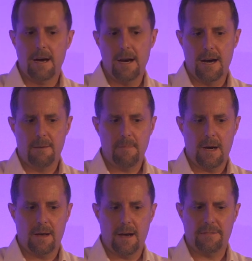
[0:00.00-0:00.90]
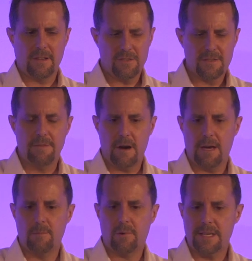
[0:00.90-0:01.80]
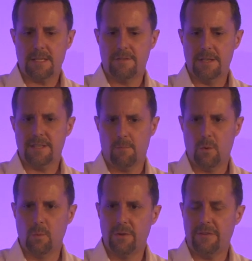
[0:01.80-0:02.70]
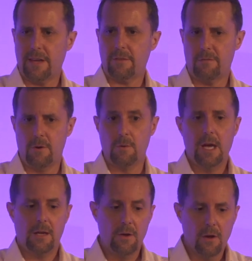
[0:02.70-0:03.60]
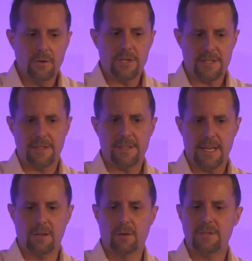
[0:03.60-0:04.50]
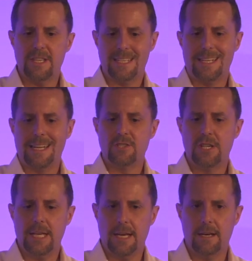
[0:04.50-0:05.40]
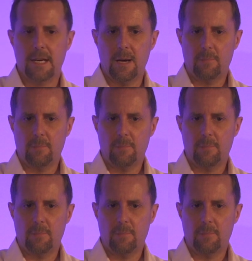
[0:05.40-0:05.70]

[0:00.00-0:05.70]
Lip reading: I think just very impressive that someone would think through not just the technology as an engineer,